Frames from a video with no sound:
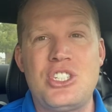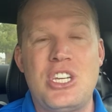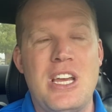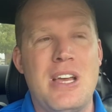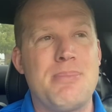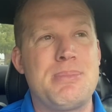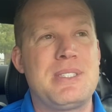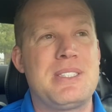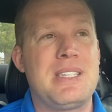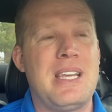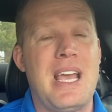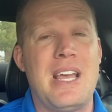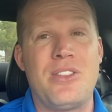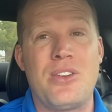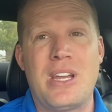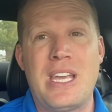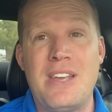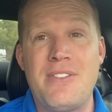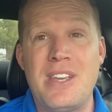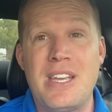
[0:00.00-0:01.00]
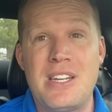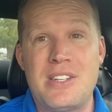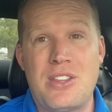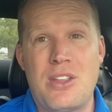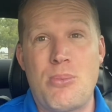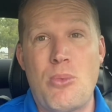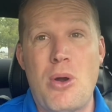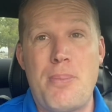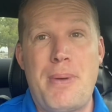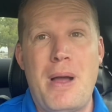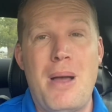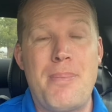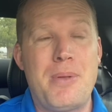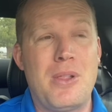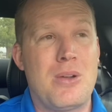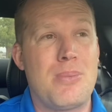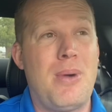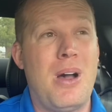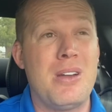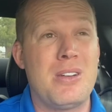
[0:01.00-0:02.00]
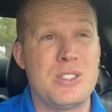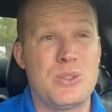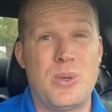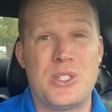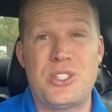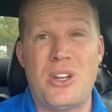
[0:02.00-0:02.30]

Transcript: chips and they're giving it to their more popular models,